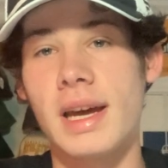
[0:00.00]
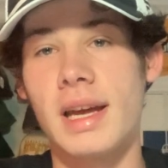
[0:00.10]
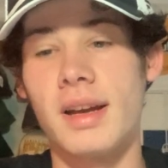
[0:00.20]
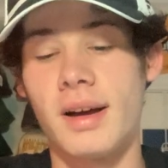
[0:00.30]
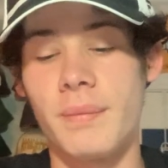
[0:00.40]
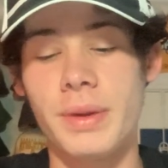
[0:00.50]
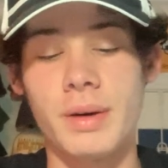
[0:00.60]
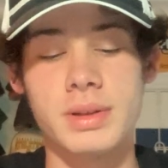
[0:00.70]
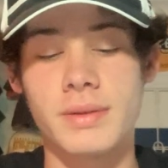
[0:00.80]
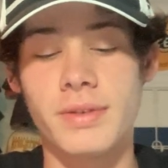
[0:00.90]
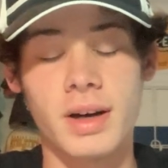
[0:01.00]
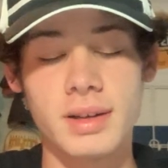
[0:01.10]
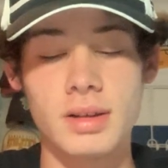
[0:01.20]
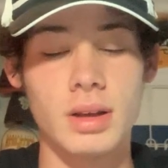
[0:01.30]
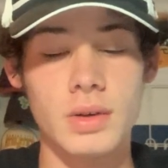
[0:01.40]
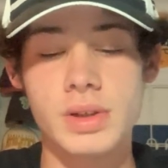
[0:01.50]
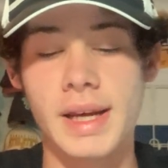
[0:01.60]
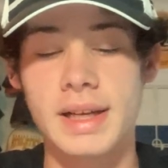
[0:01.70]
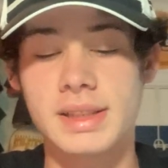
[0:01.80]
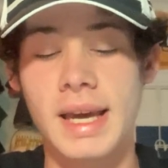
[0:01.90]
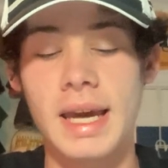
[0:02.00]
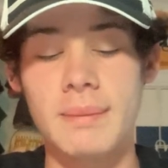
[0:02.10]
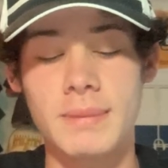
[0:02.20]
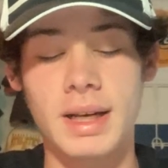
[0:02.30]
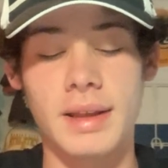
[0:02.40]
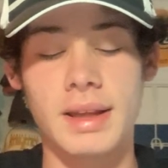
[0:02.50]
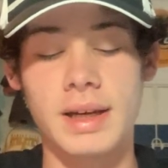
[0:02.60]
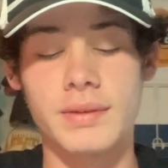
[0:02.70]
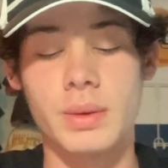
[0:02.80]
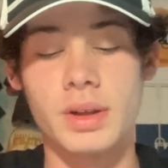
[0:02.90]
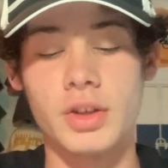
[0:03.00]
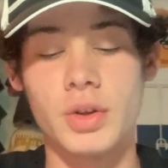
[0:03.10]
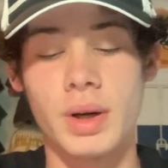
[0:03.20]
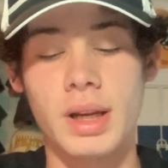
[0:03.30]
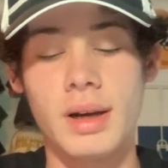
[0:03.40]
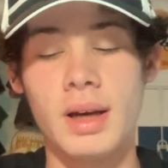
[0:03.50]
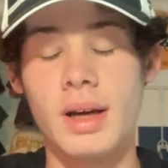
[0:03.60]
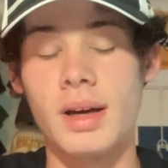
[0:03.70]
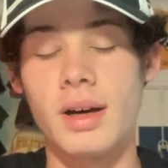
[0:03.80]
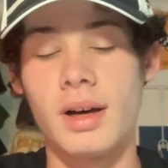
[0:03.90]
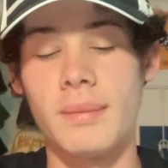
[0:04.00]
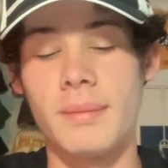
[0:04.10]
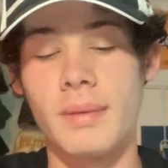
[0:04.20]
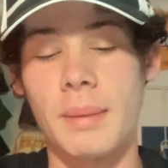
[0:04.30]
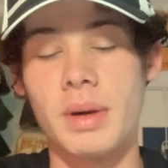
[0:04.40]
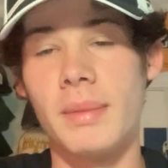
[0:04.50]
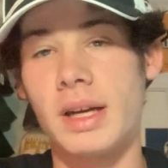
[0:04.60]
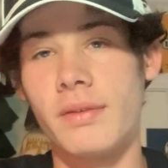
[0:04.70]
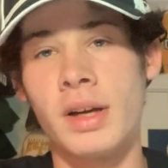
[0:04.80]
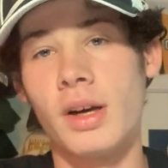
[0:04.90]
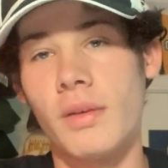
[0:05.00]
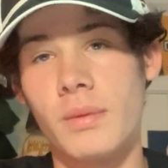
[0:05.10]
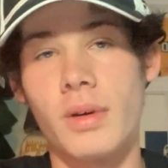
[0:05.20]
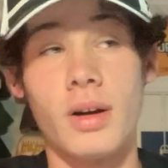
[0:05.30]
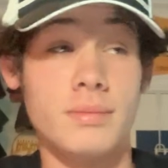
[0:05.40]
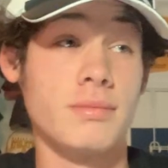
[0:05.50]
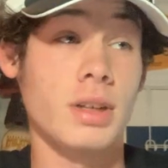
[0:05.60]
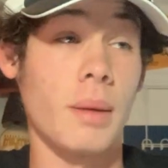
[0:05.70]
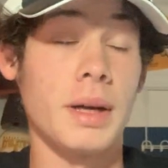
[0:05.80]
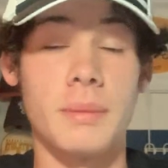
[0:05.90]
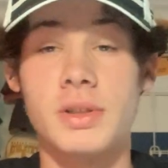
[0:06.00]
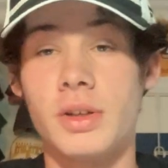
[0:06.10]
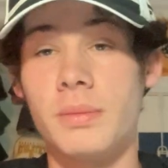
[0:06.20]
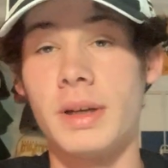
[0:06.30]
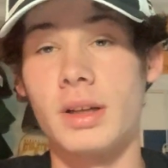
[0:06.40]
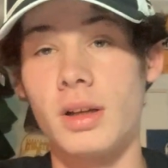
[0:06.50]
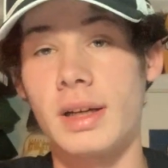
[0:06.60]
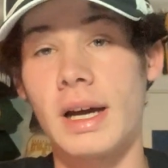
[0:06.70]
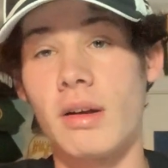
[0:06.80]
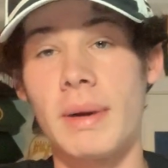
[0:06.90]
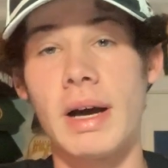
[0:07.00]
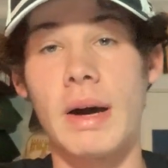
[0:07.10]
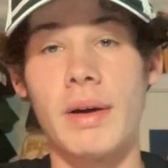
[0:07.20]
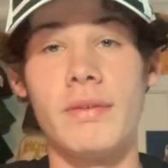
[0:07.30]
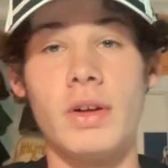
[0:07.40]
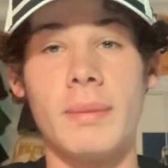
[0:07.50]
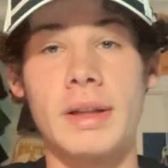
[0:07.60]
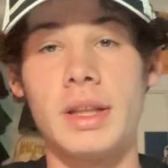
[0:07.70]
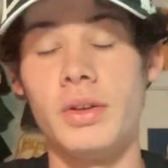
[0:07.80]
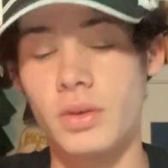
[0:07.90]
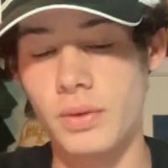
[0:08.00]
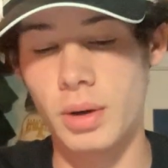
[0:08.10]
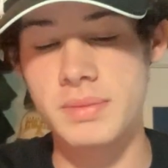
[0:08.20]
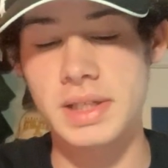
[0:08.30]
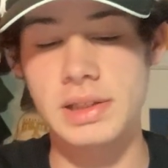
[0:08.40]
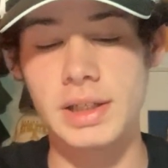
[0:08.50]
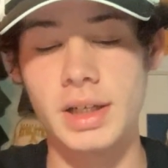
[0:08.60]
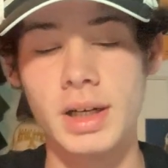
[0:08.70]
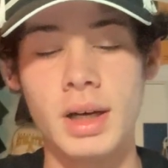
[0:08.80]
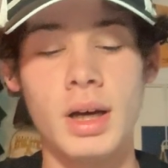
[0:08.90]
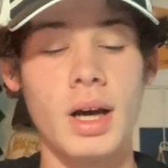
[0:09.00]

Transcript: And, you know, it's a fun, low-stakes game, and I think everyone enjoyed it. I'm going to make a video coming up soon, be on the lookout, about how I feel about the uniforms this year.